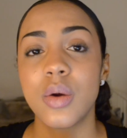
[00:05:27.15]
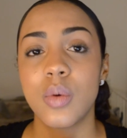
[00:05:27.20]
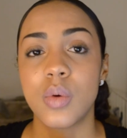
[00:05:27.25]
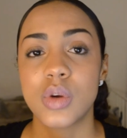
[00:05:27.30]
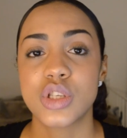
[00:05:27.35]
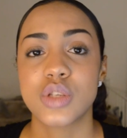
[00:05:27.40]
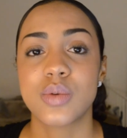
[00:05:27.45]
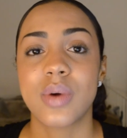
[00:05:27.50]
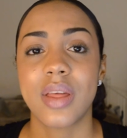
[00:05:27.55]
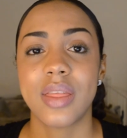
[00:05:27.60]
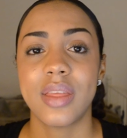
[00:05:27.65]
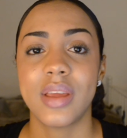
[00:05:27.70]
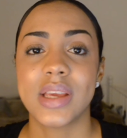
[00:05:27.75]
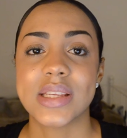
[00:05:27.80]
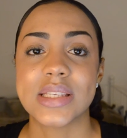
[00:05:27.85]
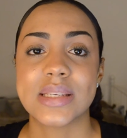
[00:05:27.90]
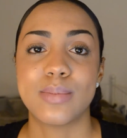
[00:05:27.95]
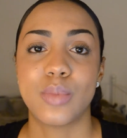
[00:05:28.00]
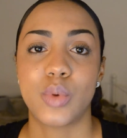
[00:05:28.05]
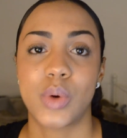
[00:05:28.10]
which is why I think
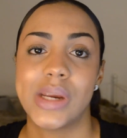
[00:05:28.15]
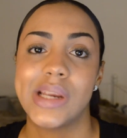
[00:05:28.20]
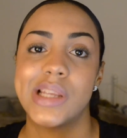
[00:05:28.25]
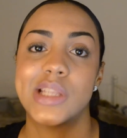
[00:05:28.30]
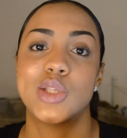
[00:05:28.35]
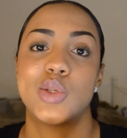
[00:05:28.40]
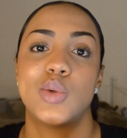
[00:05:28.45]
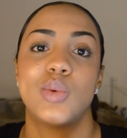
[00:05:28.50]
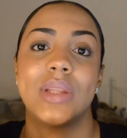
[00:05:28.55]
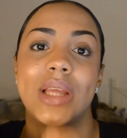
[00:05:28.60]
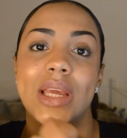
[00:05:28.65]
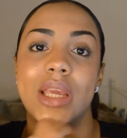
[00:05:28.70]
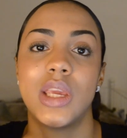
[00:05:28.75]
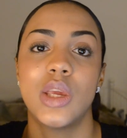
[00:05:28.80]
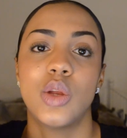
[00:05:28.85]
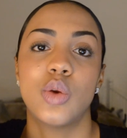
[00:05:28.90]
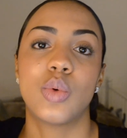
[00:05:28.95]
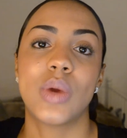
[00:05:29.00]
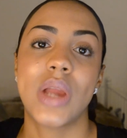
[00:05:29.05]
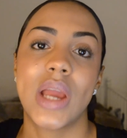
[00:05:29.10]
it's important to, like,
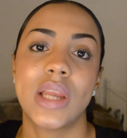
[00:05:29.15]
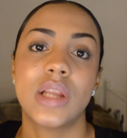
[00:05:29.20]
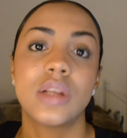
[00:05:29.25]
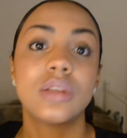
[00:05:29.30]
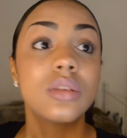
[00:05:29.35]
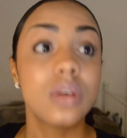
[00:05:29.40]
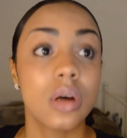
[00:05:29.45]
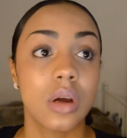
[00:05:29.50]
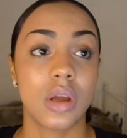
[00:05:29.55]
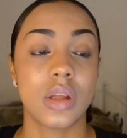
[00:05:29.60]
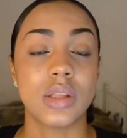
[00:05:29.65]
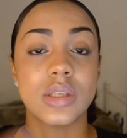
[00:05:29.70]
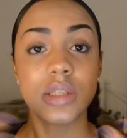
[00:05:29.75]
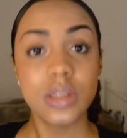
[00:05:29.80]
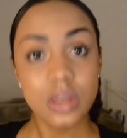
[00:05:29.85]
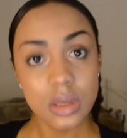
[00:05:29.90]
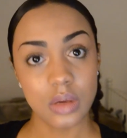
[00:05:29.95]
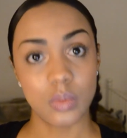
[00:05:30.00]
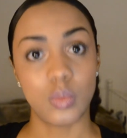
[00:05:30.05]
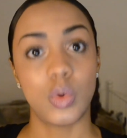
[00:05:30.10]
you know, kind of look and
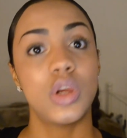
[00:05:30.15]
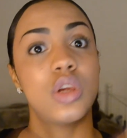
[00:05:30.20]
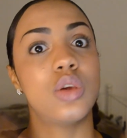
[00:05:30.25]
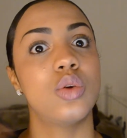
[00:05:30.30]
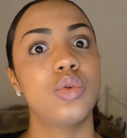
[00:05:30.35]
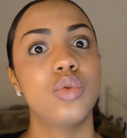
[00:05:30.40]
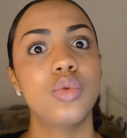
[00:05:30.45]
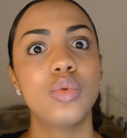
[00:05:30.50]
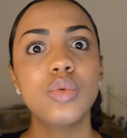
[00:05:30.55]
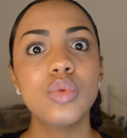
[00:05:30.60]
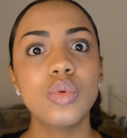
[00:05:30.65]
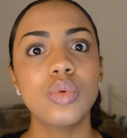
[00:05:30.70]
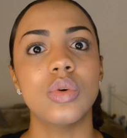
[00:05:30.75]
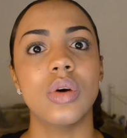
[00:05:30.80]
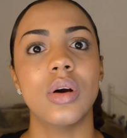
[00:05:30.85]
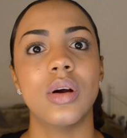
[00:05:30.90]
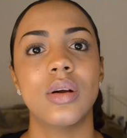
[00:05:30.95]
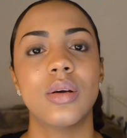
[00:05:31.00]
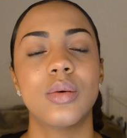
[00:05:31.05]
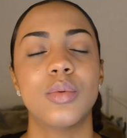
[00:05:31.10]
see what
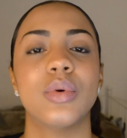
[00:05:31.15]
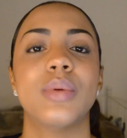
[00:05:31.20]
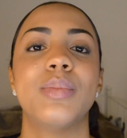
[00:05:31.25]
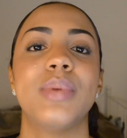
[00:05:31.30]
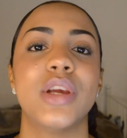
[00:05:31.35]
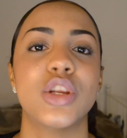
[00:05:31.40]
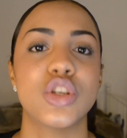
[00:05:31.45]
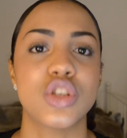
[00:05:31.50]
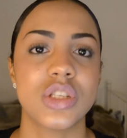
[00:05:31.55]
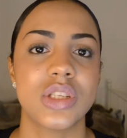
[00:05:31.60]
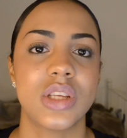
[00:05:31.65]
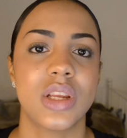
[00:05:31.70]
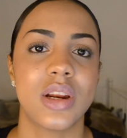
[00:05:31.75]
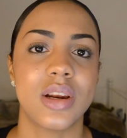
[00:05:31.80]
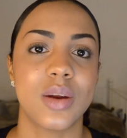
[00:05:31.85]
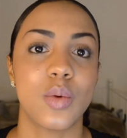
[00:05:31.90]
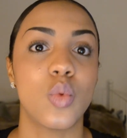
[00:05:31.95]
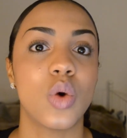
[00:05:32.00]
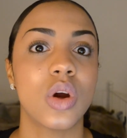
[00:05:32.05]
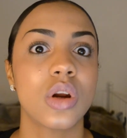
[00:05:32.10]
you would be interested
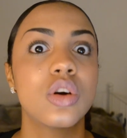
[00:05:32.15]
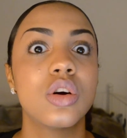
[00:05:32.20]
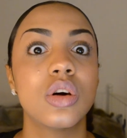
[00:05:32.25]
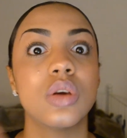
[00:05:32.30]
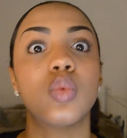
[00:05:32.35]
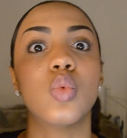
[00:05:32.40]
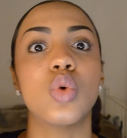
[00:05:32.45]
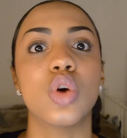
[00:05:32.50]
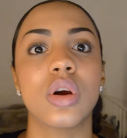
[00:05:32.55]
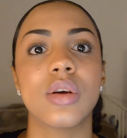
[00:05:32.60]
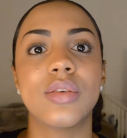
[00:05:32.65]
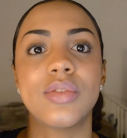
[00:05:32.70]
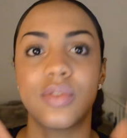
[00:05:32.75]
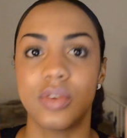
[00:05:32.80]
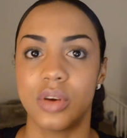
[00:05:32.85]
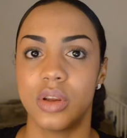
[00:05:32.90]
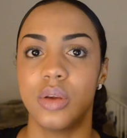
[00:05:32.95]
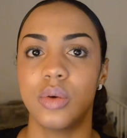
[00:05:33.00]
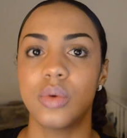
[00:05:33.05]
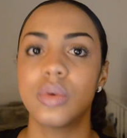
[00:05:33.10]
in and what could work
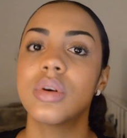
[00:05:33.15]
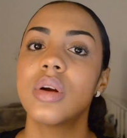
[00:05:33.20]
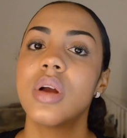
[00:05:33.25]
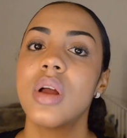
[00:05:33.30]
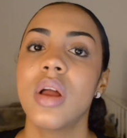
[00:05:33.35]
for you.